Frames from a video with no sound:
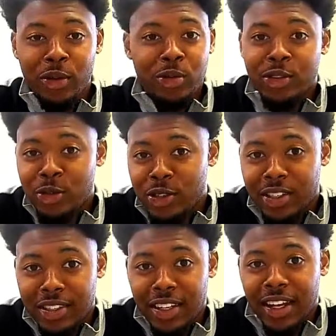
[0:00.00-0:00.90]
You
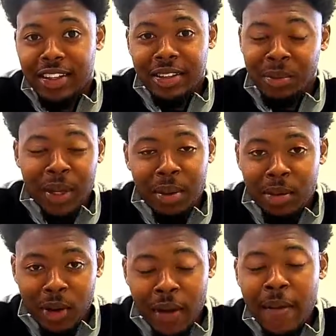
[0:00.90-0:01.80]
just like a little baby,
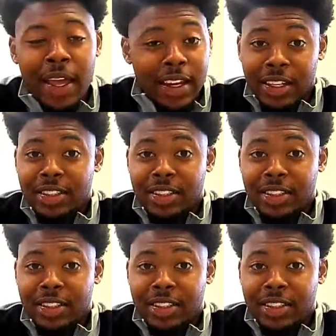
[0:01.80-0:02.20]
right? That's